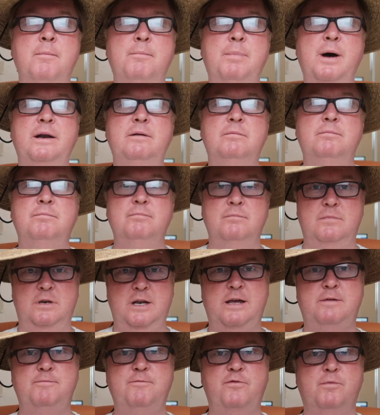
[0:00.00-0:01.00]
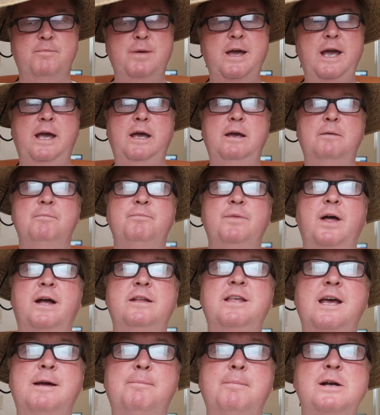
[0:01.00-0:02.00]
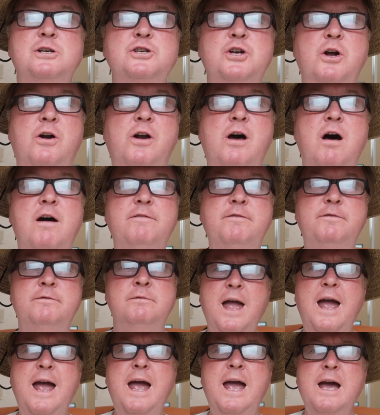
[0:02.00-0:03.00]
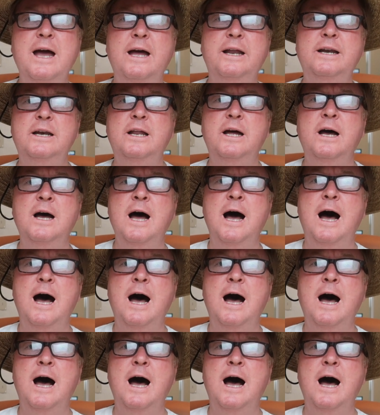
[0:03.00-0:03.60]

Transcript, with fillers: But like for me, I take my shirt off and